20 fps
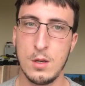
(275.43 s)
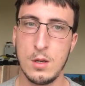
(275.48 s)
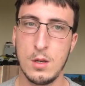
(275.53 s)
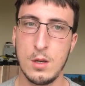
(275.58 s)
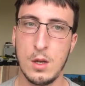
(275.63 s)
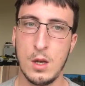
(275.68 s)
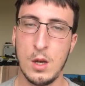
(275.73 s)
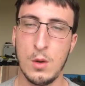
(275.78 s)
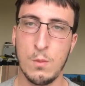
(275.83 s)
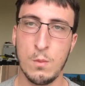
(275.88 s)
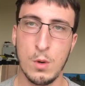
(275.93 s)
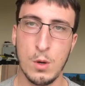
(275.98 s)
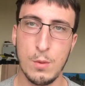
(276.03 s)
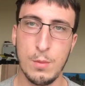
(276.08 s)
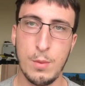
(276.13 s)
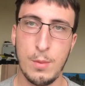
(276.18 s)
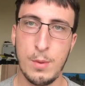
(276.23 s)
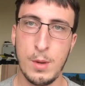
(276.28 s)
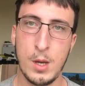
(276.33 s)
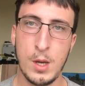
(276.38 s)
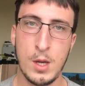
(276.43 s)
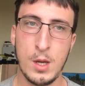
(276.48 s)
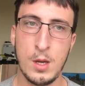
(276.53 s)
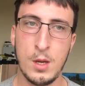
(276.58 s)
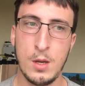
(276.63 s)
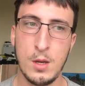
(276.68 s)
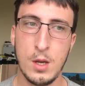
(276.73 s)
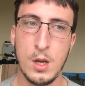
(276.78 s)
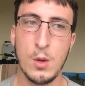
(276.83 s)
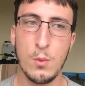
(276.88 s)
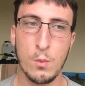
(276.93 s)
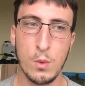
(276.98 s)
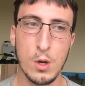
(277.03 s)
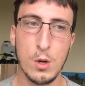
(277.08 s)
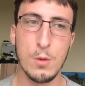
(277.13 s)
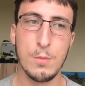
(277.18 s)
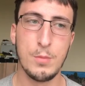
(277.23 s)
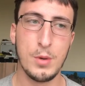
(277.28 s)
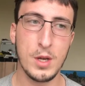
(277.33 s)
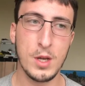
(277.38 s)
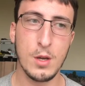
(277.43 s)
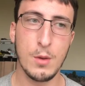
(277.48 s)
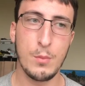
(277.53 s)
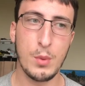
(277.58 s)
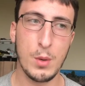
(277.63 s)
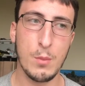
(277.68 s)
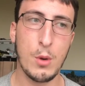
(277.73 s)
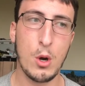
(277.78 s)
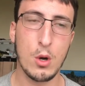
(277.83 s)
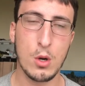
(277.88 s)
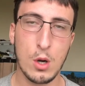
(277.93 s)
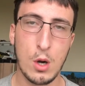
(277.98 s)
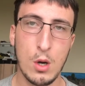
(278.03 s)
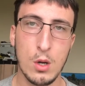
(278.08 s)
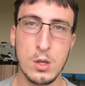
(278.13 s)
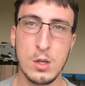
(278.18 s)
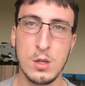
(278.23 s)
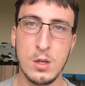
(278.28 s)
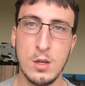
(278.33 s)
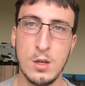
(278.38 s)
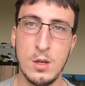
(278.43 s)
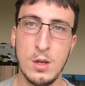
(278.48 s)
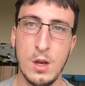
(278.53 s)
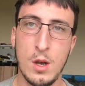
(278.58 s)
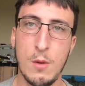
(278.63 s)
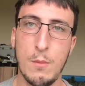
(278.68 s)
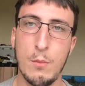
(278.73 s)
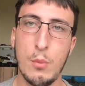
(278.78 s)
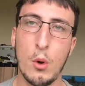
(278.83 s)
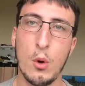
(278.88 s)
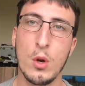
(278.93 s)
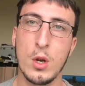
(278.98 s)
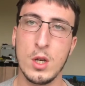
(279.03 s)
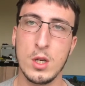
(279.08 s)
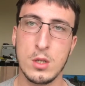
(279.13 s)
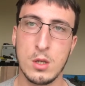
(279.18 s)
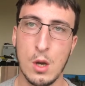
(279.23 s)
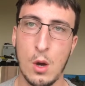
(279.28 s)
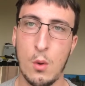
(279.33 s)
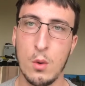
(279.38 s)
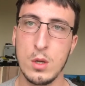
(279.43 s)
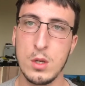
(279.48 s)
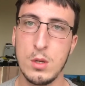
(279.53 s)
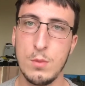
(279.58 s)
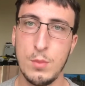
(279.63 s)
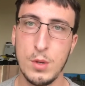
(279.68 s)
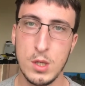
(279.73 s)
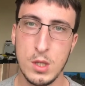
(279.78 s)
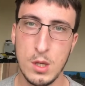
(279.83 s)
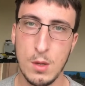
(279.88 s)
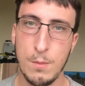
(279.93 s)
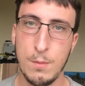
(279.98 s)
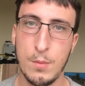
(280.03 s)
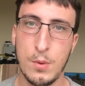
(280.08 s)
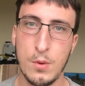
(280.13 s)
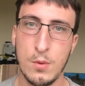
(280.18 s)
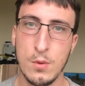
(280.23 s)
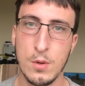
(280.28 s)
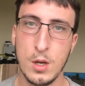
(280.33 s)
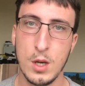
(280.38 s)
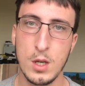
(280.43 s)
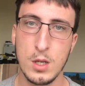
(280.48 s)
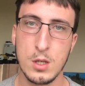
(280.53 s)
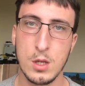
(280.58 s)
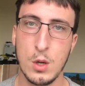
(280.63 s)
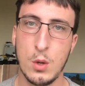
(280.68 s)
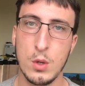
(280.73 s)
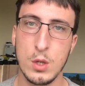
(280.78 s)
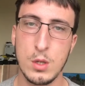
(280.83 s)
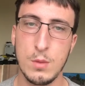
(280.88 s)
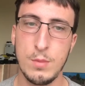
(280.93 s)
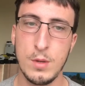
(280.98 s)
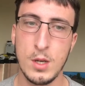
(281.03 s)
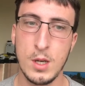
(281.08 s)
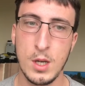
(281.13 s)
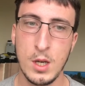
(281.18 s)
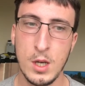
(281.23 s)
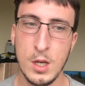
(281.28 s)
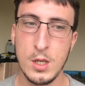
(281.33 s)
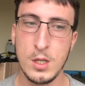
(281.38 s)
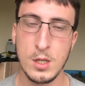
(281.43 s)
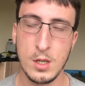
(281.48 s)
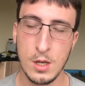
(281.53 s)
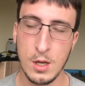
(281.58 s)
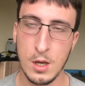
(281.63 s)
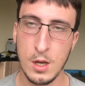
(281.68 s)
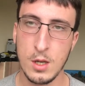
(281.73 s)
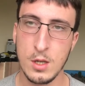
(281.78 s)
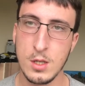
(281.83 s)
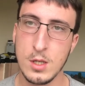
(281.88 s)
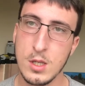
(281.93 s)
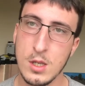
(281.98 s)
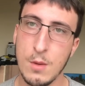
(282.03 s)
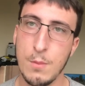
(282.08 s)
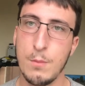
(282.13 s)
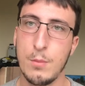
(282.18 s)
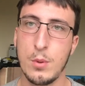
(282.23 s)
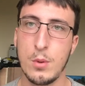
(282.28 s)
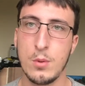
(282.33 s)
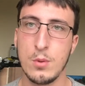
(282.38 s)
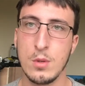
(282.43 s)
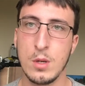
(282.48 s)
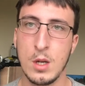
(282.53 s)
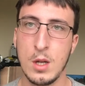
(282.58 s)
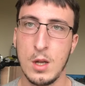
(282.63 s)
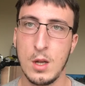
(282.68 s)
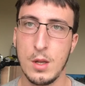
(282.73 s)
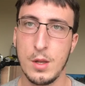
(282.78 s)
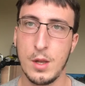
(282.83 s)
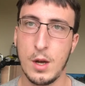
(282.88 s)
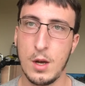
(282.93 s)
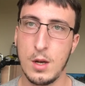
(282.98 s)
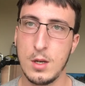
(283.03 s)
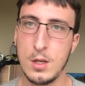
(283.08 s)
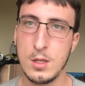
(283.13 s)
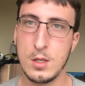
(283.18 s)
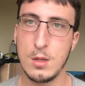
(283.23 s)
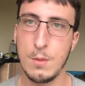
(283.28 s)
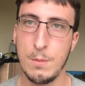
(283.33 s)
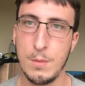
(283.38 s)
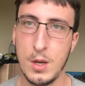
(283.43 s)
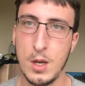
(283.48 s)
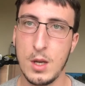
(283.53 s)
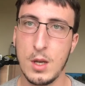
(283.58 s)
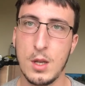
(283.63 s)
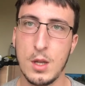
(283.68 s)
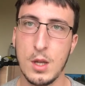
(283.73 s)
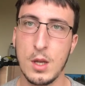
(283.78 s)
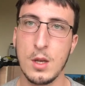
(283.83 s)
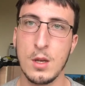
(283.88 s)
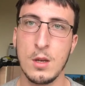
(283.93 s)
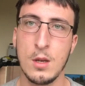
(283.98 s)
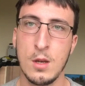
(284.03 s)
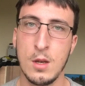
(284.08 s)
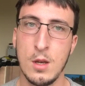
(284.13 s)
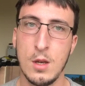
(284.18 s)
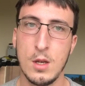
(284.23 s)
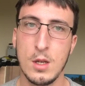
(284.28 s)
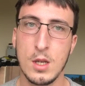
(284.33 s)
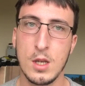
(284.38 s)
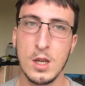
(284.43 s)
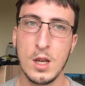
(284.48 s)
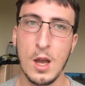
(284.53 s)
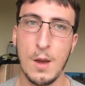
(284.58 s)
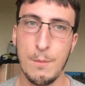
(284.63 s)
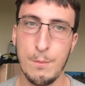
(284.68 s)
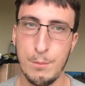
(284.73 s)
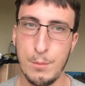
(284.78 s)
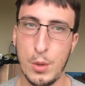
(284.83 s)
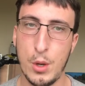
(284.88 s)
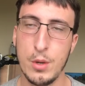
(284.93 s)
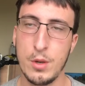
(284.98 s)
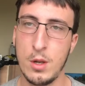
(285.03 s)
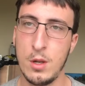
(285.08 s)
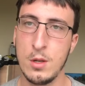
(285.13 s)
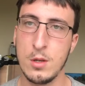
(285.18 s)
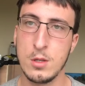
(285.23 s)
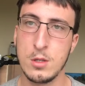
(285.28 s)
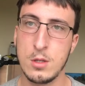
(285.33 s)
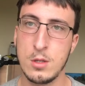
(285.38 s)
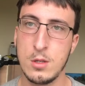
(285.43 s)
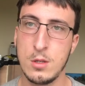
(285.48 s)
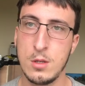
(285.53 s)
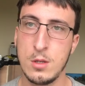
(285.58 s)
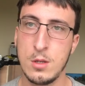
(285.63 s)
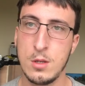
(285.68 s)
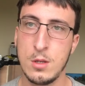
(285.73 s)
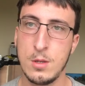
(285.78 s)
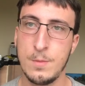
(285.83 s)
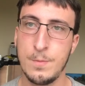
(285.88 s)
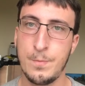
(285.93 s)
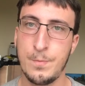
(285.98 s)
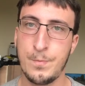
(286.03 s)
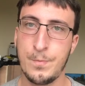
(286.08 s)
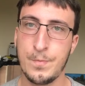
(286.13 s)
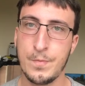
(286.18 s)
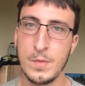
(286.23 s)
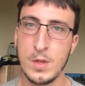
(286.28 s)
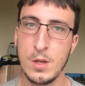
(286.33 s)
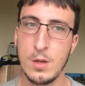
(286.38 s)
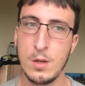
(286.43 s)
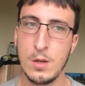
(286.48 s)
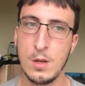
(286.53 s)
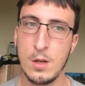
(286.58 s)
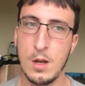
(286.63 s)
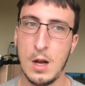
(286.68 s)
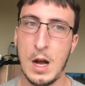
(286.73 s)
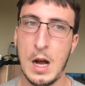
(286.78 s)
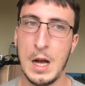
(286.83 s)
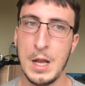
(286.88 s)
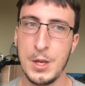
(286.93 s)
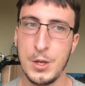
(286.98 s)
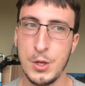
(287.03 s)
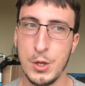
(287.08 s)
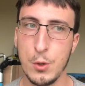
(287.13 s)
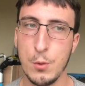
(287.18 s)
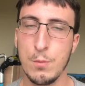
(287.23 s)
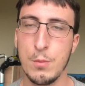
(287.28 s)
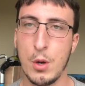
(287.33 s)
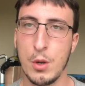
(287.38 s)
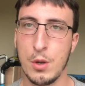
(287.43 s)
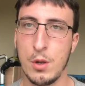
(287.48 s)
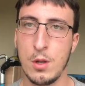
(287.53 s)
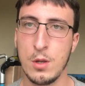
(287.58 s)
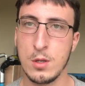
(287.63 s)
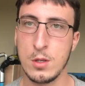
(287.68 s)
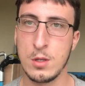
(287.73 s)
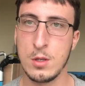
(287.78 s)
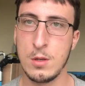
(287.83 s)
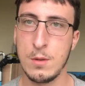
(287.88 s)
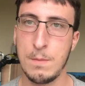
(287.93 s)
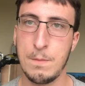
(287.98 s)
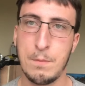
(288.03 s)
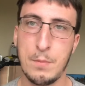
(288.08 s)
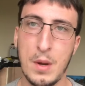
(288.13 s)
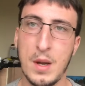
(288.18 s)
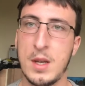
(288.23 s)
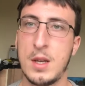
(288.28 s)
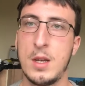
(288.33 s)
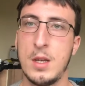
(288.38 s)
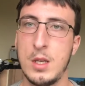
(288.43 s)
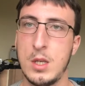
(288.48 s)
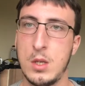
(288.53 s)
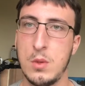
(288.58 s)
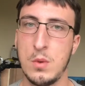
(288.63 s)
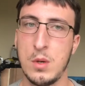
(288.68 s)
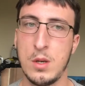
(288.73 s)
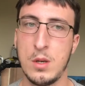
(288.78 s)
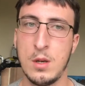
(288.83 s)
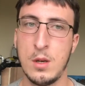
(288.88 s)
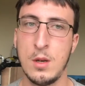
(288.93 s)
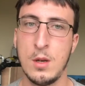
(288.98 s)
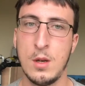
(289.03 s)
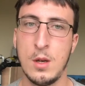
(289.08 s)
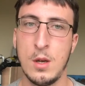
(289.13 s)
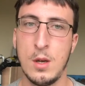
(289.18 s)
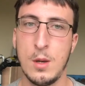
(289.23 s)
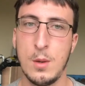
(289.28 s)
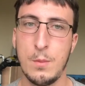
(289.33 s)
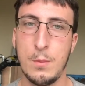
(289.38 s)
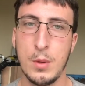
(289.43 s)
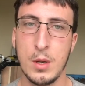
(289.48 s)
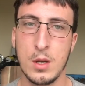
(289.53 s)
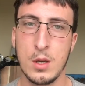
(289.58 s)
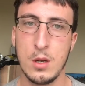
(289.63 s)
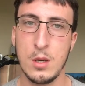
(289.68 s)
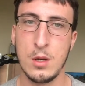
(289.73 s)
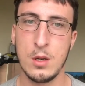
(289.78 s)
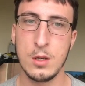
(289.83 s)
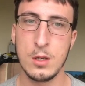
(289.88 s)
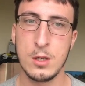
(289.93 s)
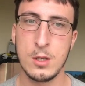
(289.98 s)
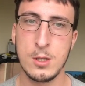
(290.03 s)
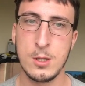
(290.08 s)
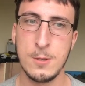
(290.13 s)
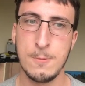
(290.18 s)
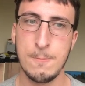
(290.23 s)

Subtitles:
It will be a bit more costly, but it's going to be simple. It's going to be easy and simple. That is the main thing, to get modelers and new modelers back into it, because